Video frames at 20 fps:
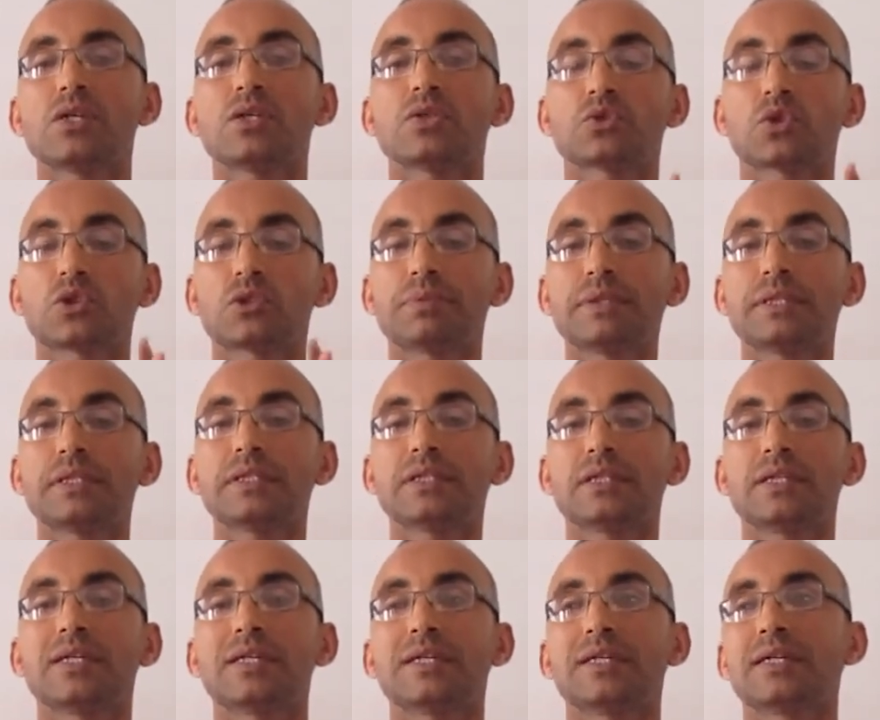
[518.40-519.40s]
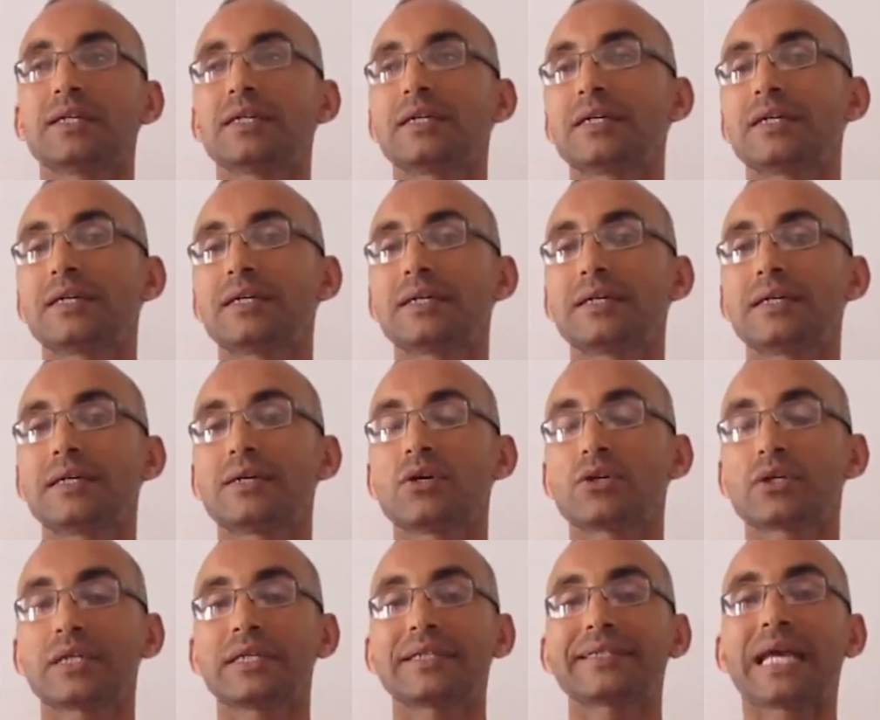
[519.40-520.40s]
should be
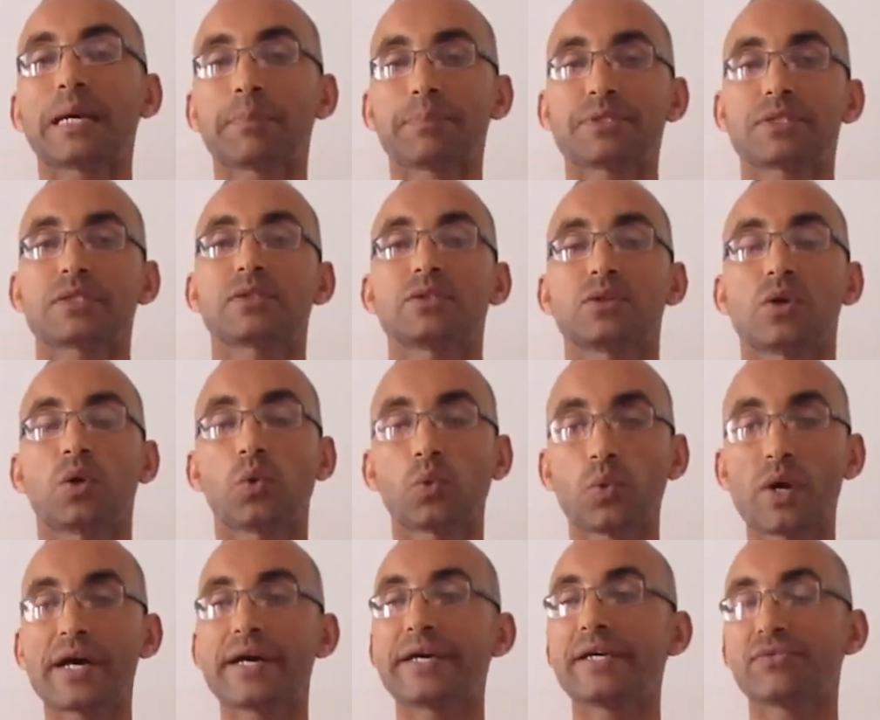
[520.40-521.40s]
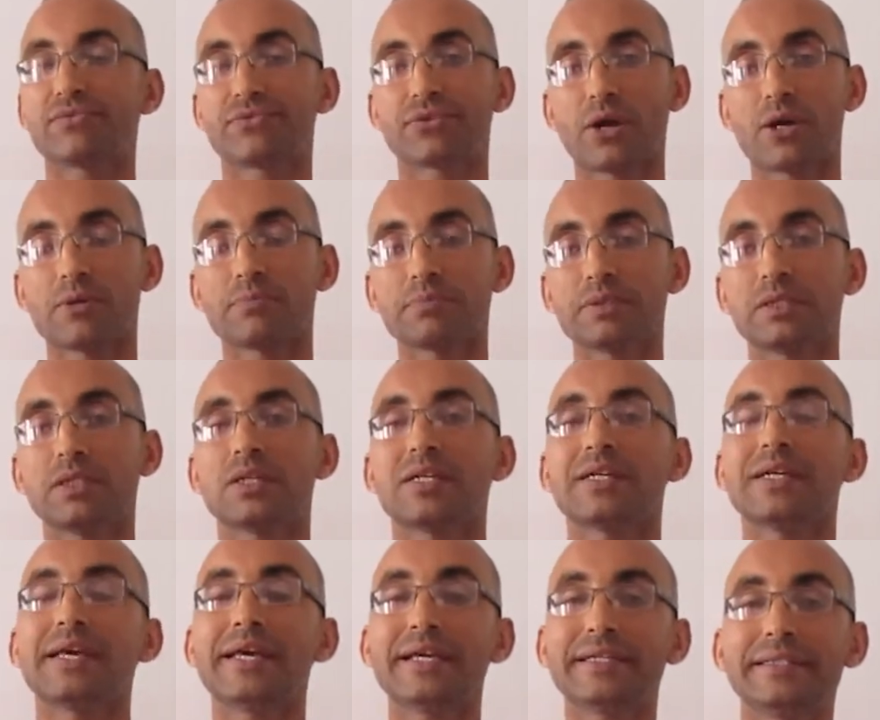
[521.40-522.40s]
kept away from
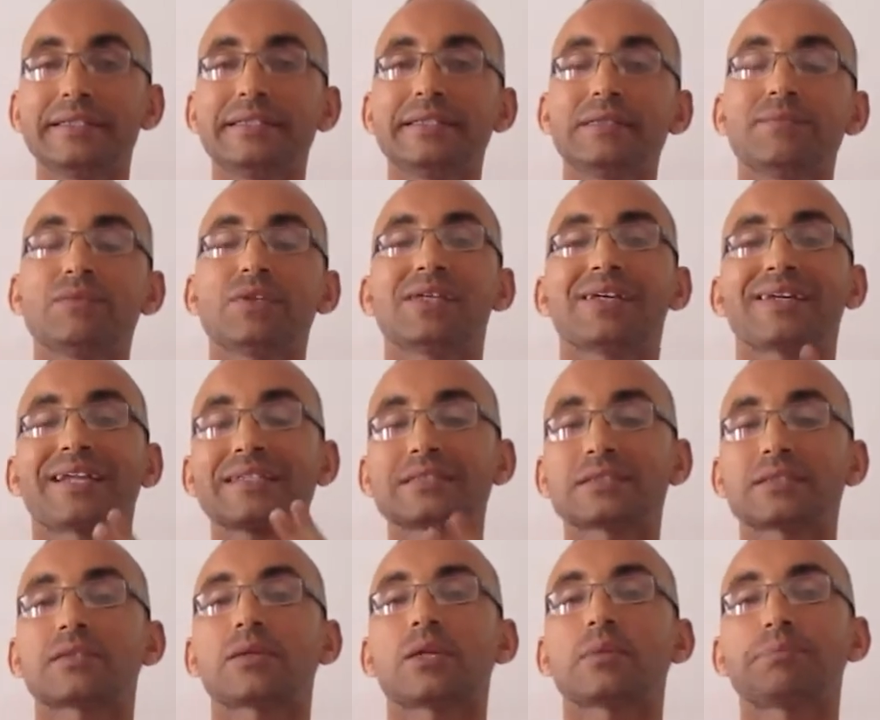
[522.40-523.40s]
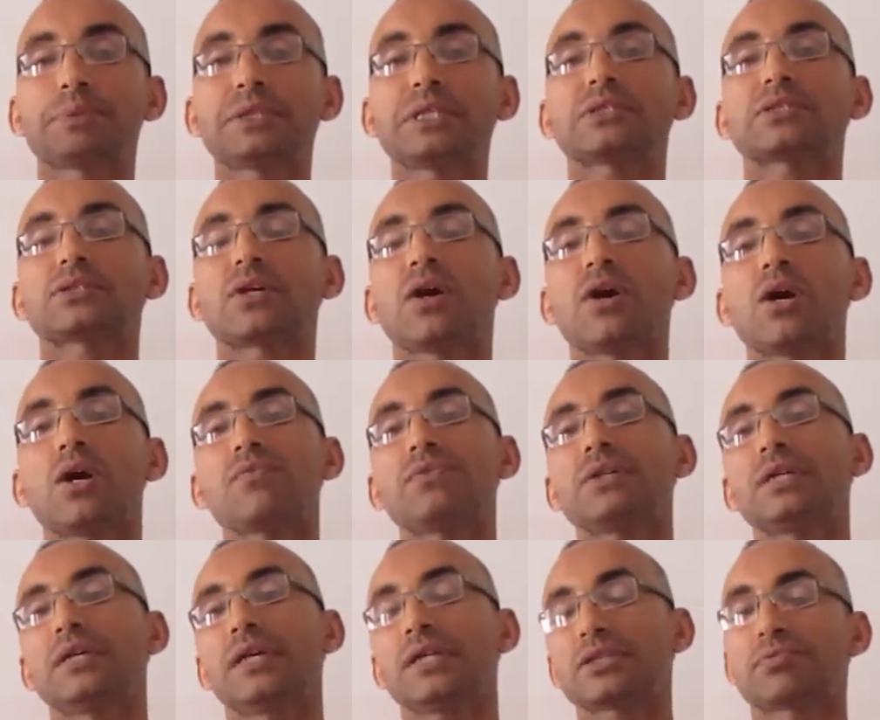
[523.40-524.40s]
any classical piece
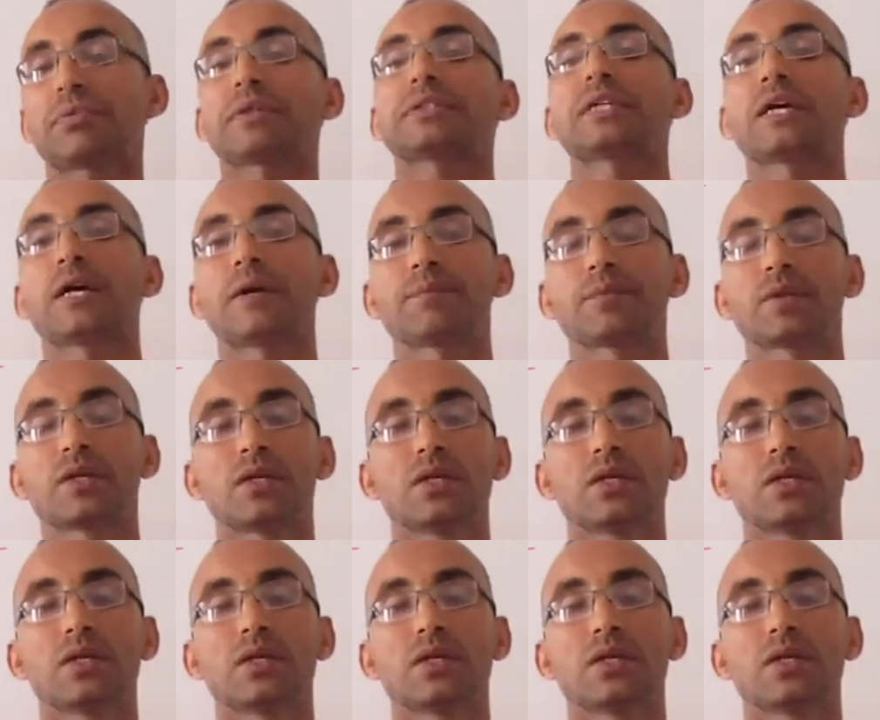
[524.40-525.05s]
of literature.